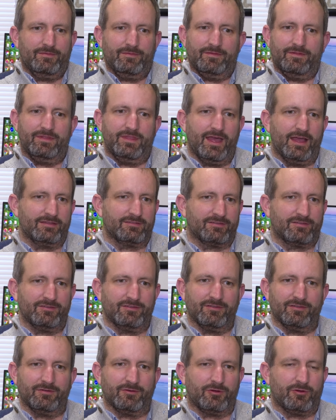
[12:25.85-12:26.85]
that's
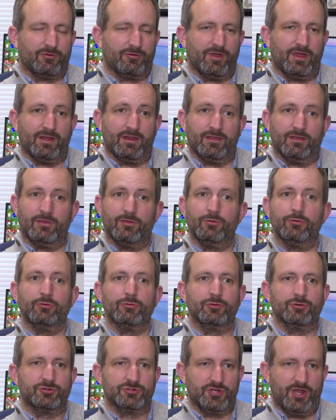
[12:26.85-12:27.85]
going to create a
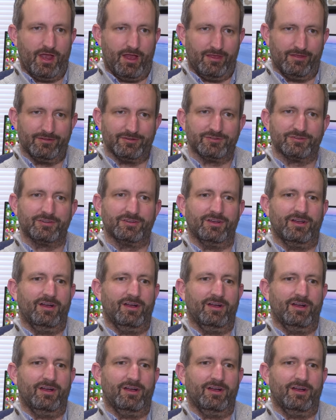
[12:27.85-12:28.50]
huge challenge